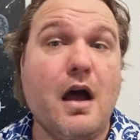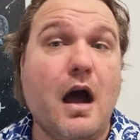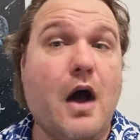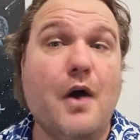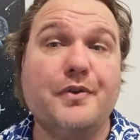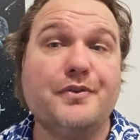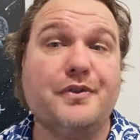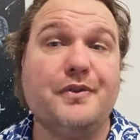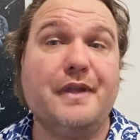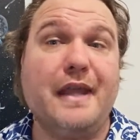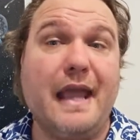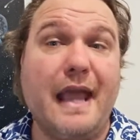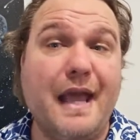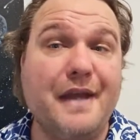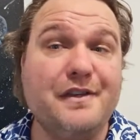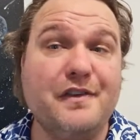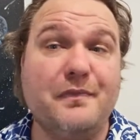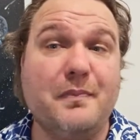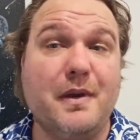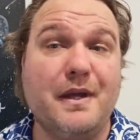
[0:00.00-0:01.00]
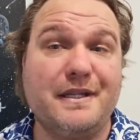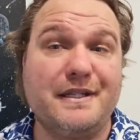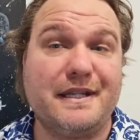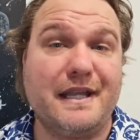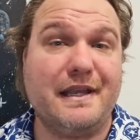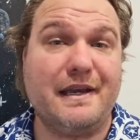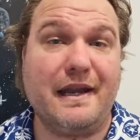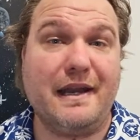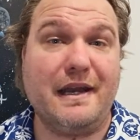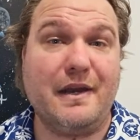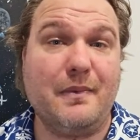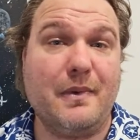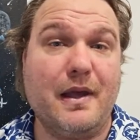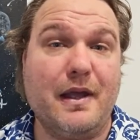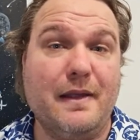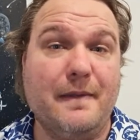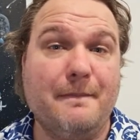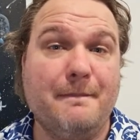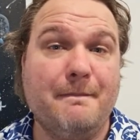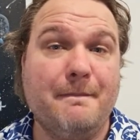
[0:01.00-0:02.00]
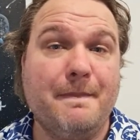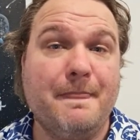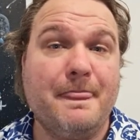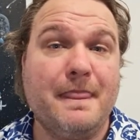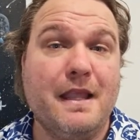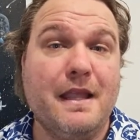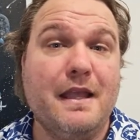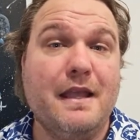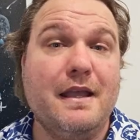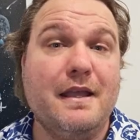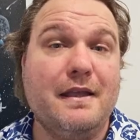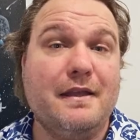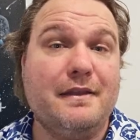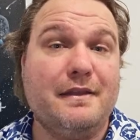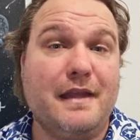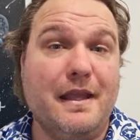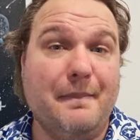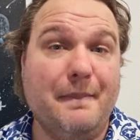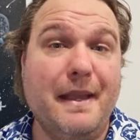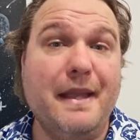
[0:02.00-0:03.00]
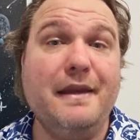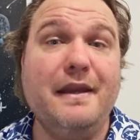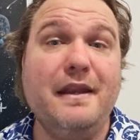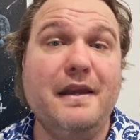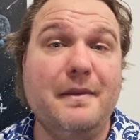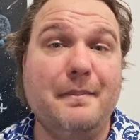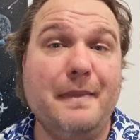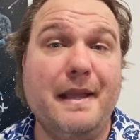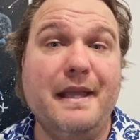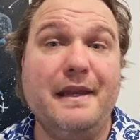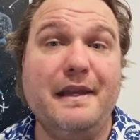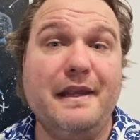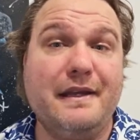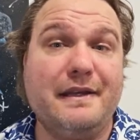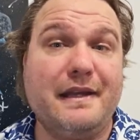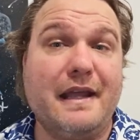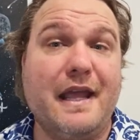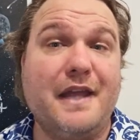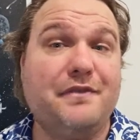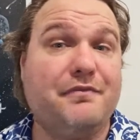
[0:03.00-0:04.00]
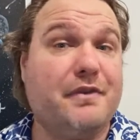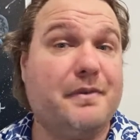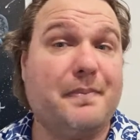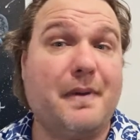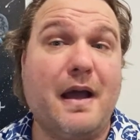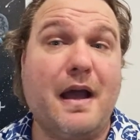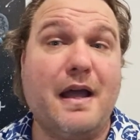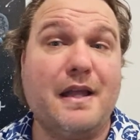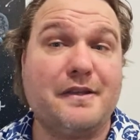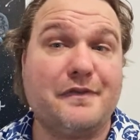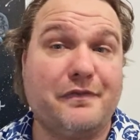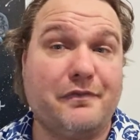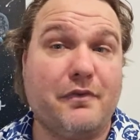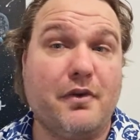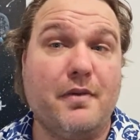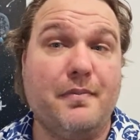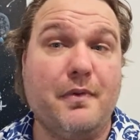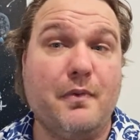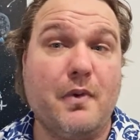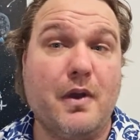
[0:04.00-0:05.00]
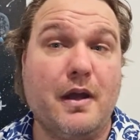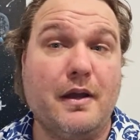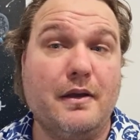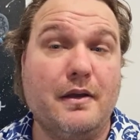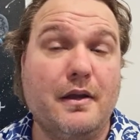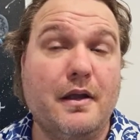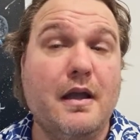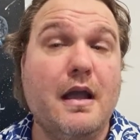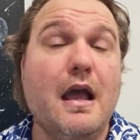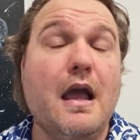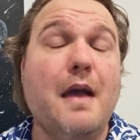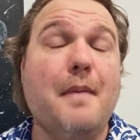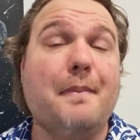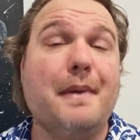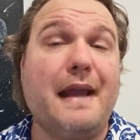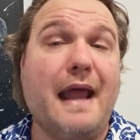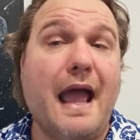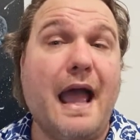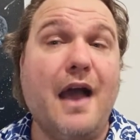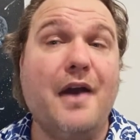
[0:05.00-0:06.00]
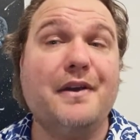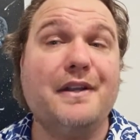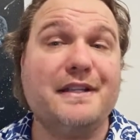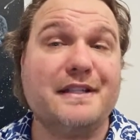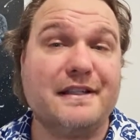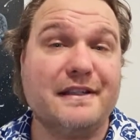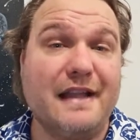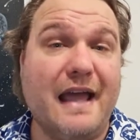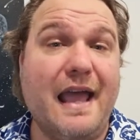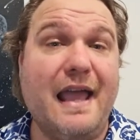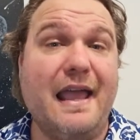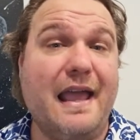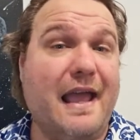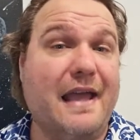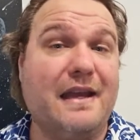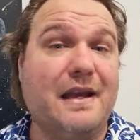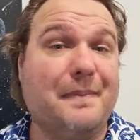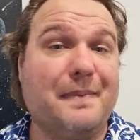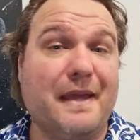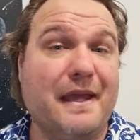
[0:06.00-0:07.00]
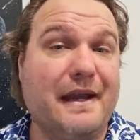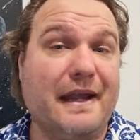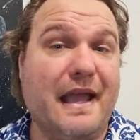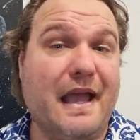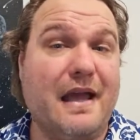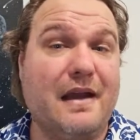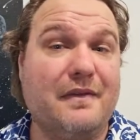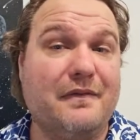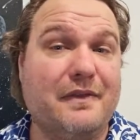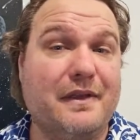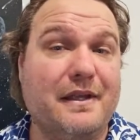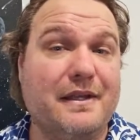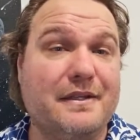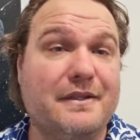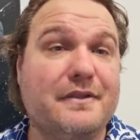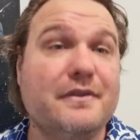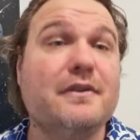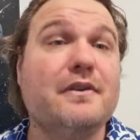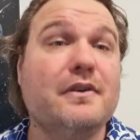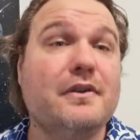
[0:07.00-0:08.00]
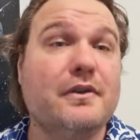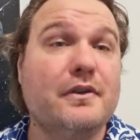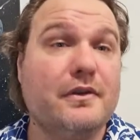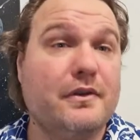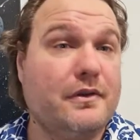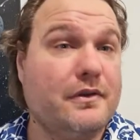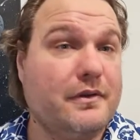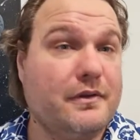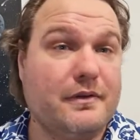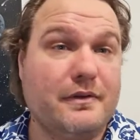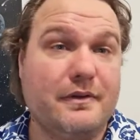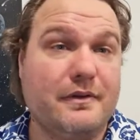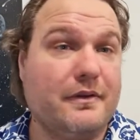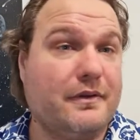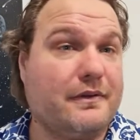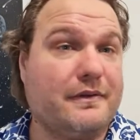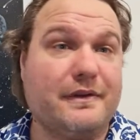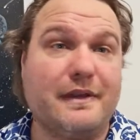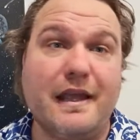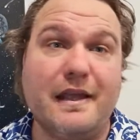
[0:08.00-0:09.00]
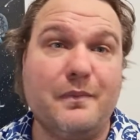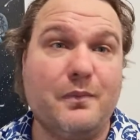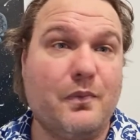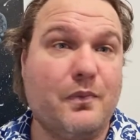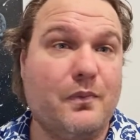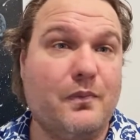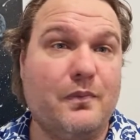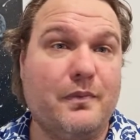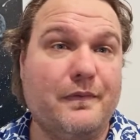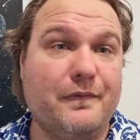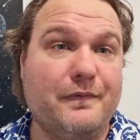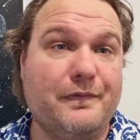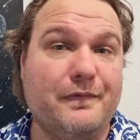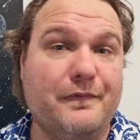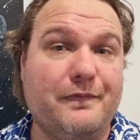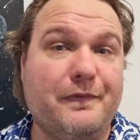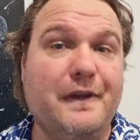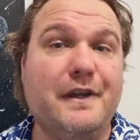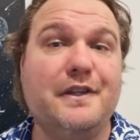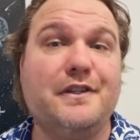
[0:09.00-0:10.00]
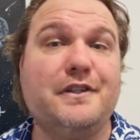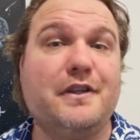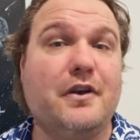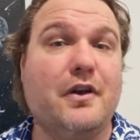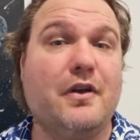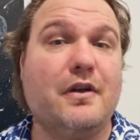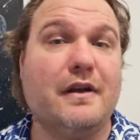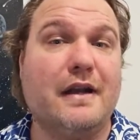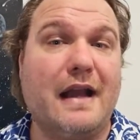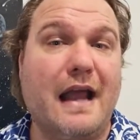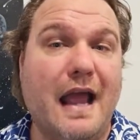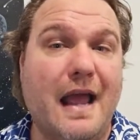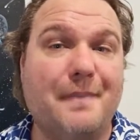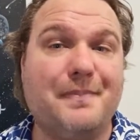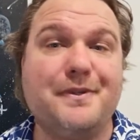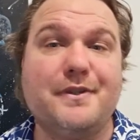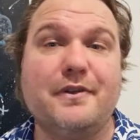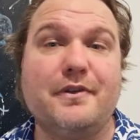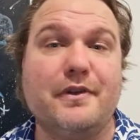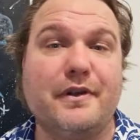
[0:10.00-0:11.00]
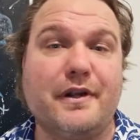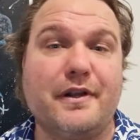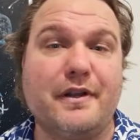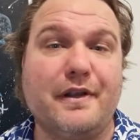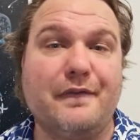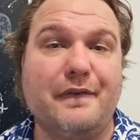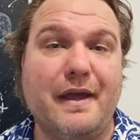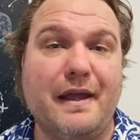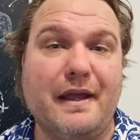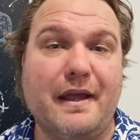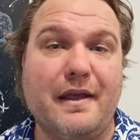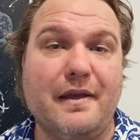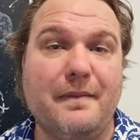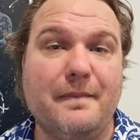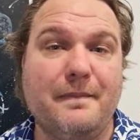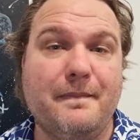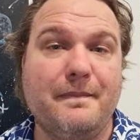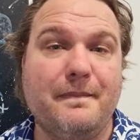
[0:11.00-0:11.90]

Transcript: I was on the edge of my seat anyway. The immediate danger had passed for Obi-Wan, but how does Leia end up getting out of this? Look, they finished it on an absolute cliffhanger.